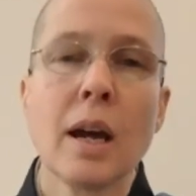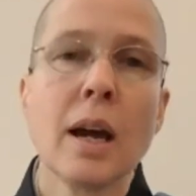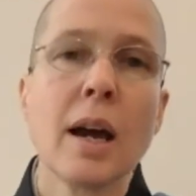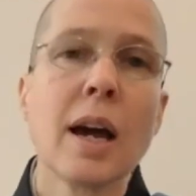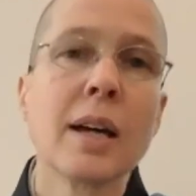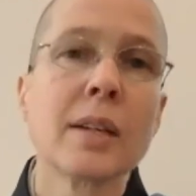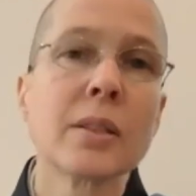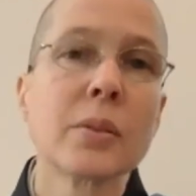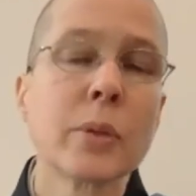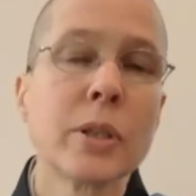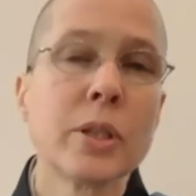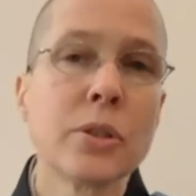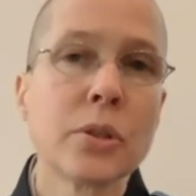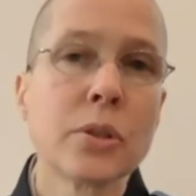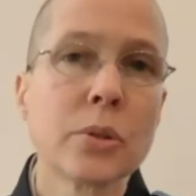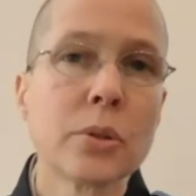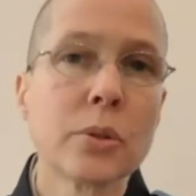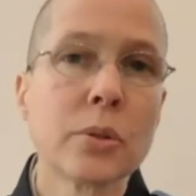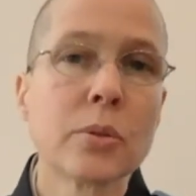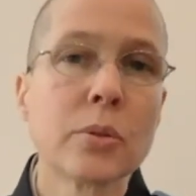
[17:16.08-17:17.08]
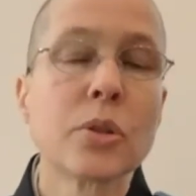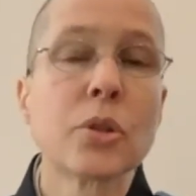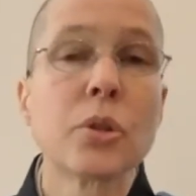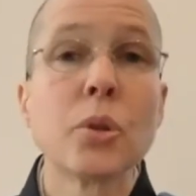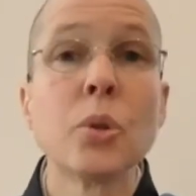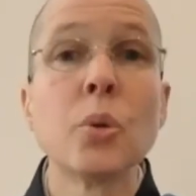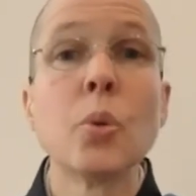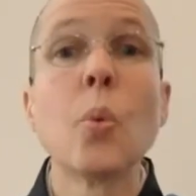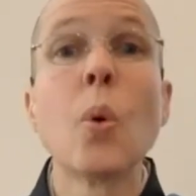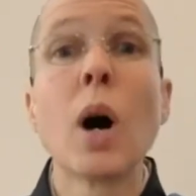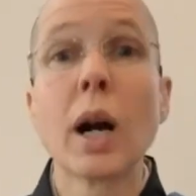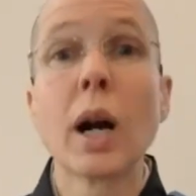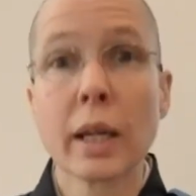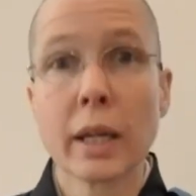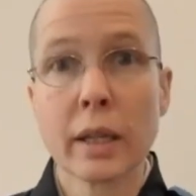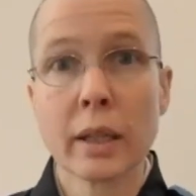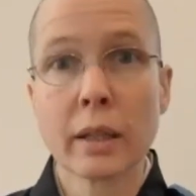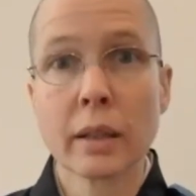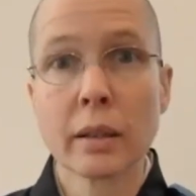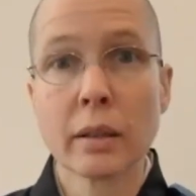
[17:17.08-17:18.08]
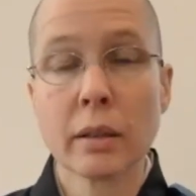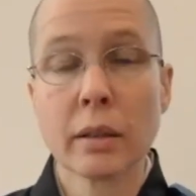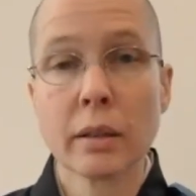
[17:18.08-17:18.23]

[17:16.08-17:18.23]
as we do to walking.